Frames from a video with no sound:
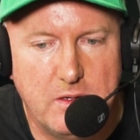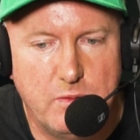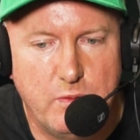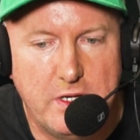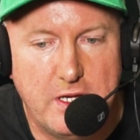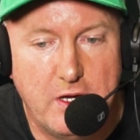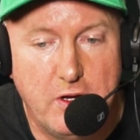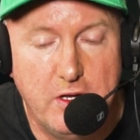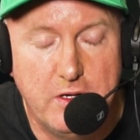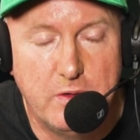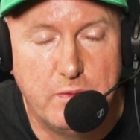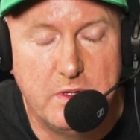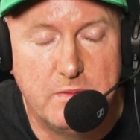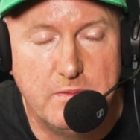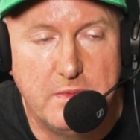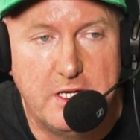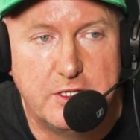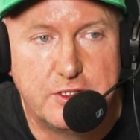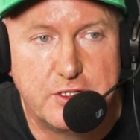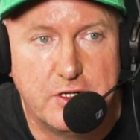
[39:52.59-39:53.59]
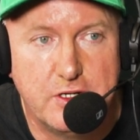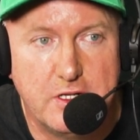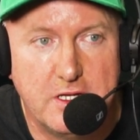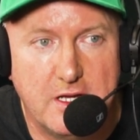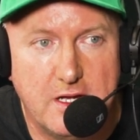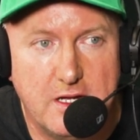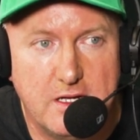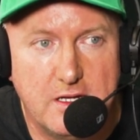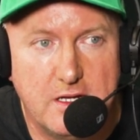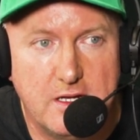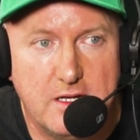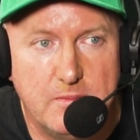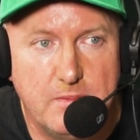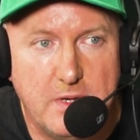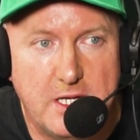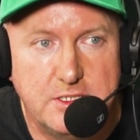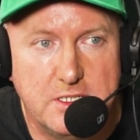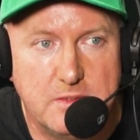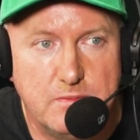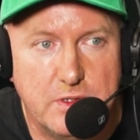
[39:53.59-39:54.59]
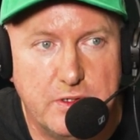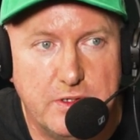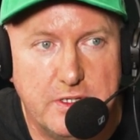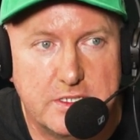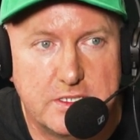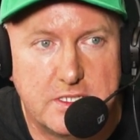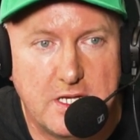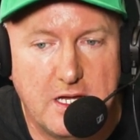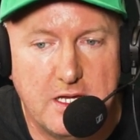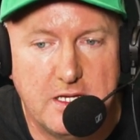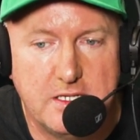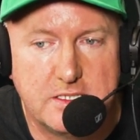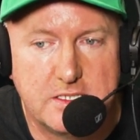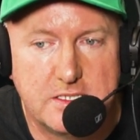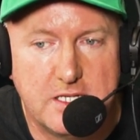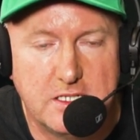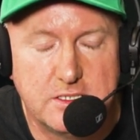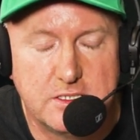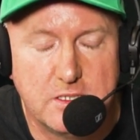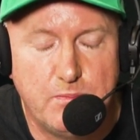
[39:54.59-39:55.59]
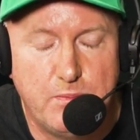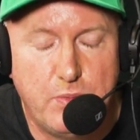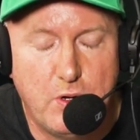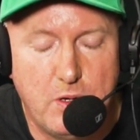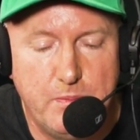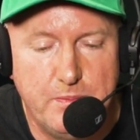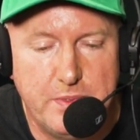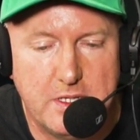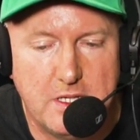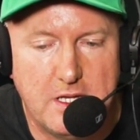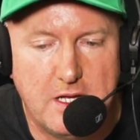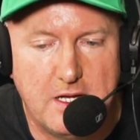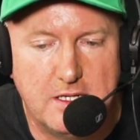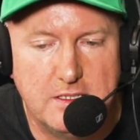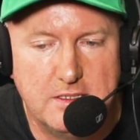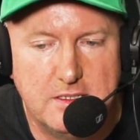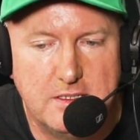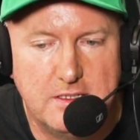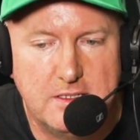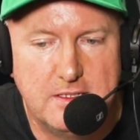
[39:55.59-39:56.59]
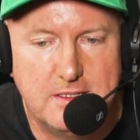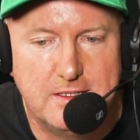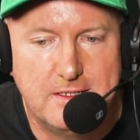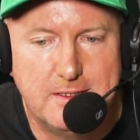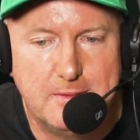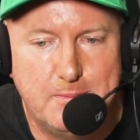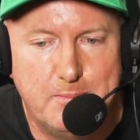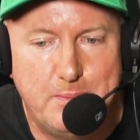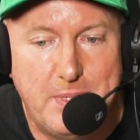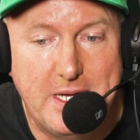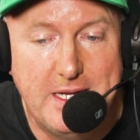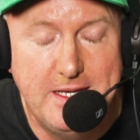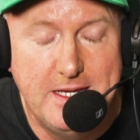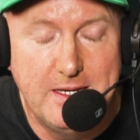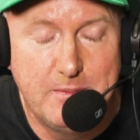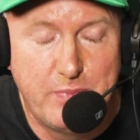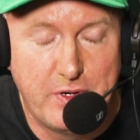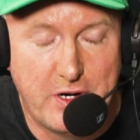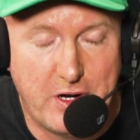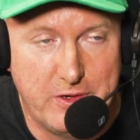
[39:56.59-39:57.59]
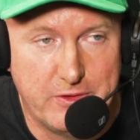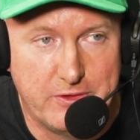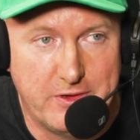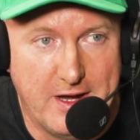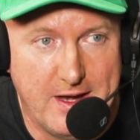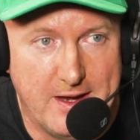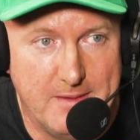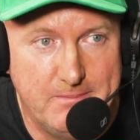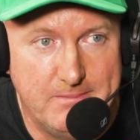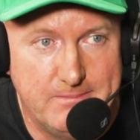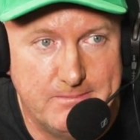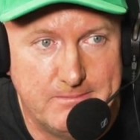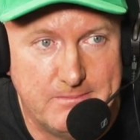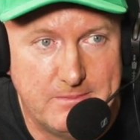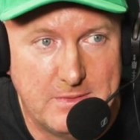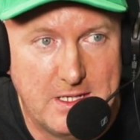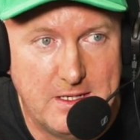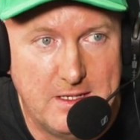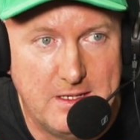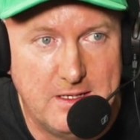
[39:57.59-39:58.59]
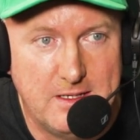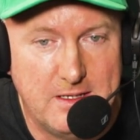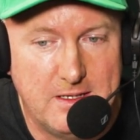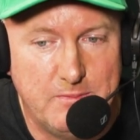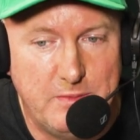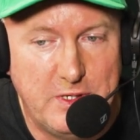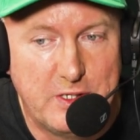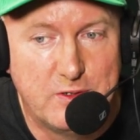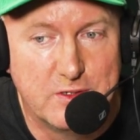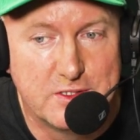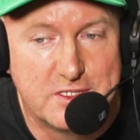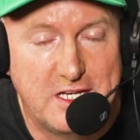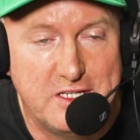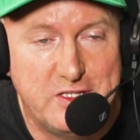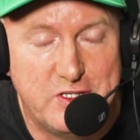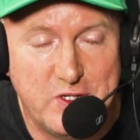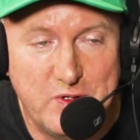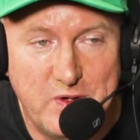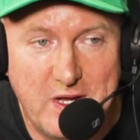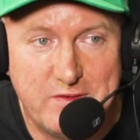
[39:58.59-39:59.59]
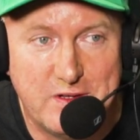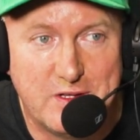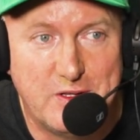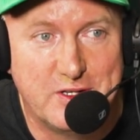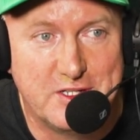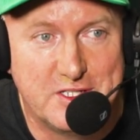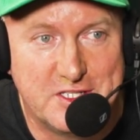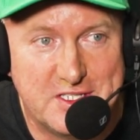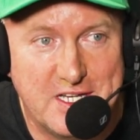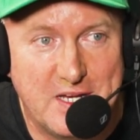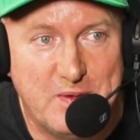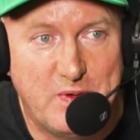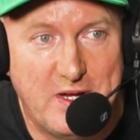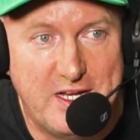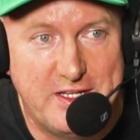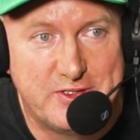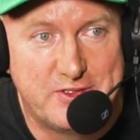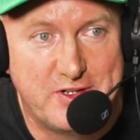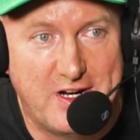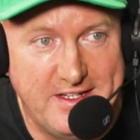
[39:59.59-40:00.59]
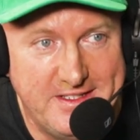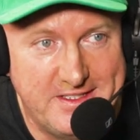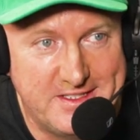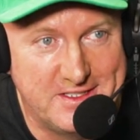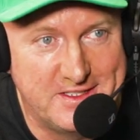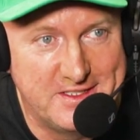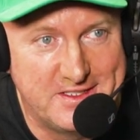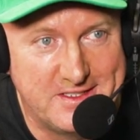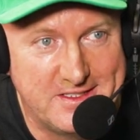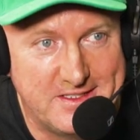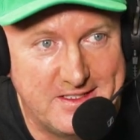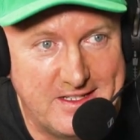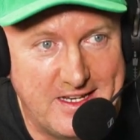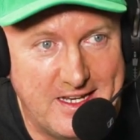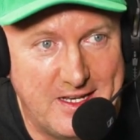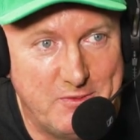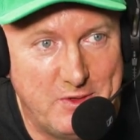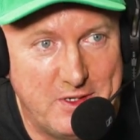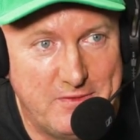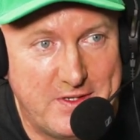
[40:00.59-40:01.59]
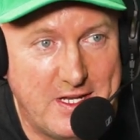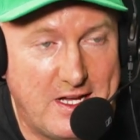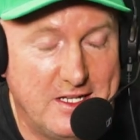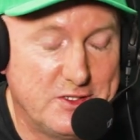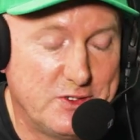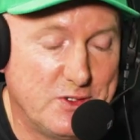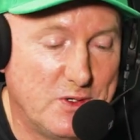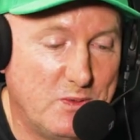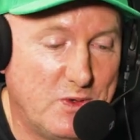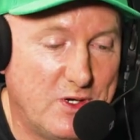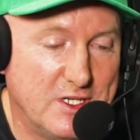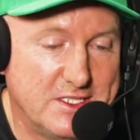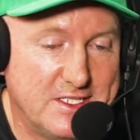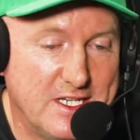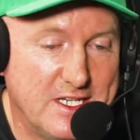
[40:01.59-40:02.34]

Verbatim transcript: we heard it with Mitch earlier. Uh, Magic Millions Day is such a popular betting program mm-hmm. because they do have a lot of set weights races, mm. and we've touched on why